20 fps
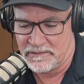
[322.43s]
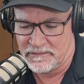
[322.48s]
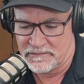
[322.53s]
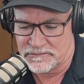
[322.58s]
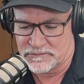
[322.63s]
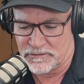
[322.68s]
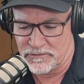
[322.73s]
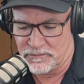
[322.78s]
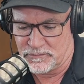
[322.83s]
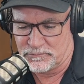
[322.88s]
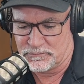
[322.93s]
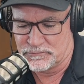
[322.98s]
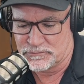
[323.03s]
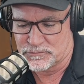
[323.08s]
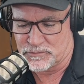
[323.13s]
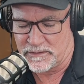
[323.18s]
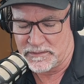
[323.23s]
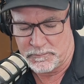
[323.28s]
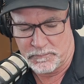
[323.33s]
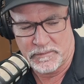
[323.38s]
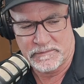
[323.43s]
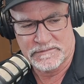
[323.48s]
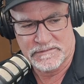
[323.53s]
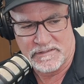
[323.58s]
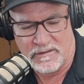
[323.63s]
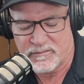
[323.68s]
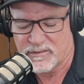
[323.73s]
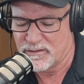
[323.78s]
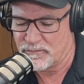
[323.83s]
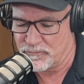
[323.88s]
So try to put
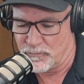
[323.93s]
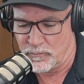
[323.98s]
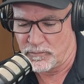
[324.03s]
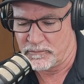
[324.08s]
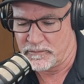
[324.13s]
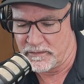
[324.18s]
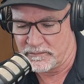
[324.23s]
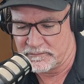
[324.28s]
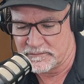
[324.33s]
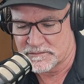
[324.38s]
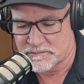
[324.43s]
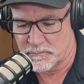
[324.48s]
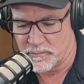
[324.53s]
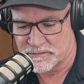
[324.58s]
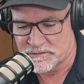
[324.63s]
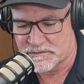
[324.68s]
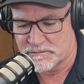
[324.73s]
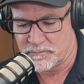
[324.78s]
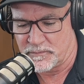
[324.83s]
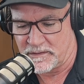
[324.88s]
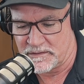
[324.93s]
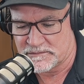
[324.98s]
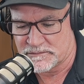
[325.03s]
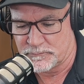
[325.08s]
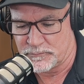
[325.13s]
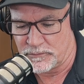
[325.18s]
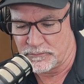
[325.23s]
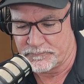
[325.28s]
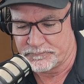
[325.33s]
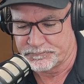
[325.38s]
stuff in the foreground as much as
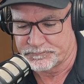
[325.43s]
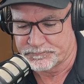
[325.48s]
possible.